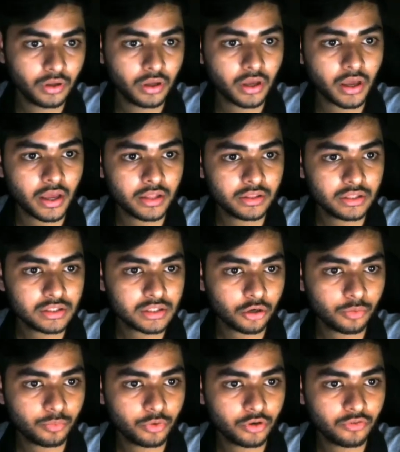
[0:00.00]
and this
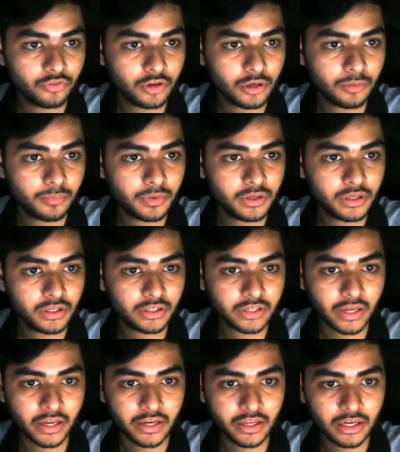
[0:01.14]
output will be
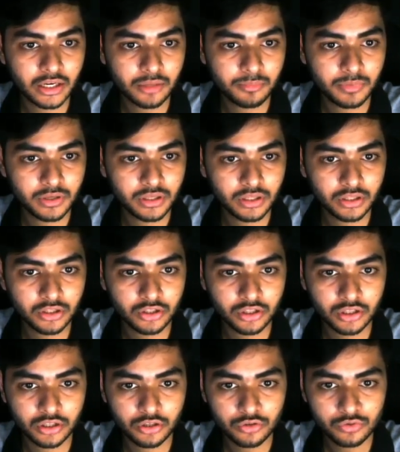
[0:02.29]
directly
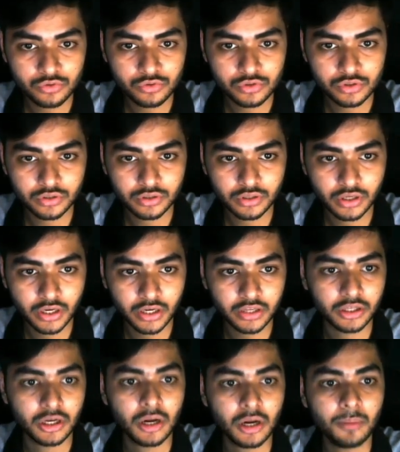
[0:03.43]
being used at here.